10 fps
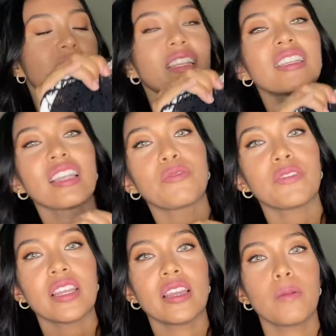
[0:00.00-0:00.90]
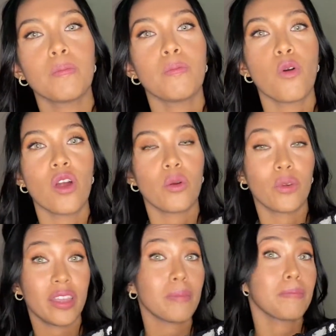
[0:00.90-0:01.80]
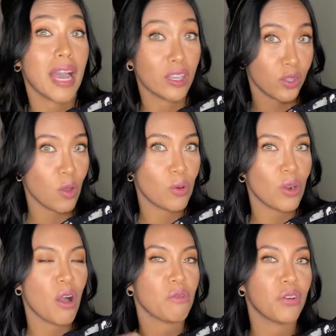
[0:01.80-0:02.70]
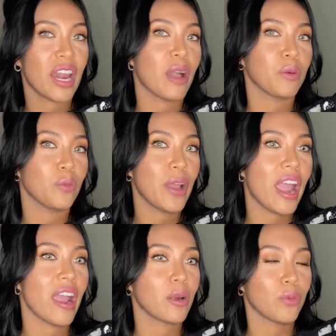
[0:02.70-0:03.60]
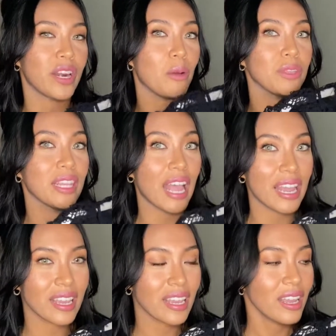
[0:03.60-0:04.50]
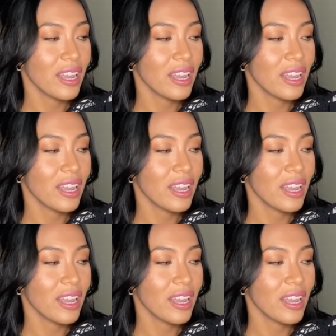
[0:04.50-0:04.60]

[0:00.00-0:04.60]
This is definitely more within my zone of what I would wear and what I would like.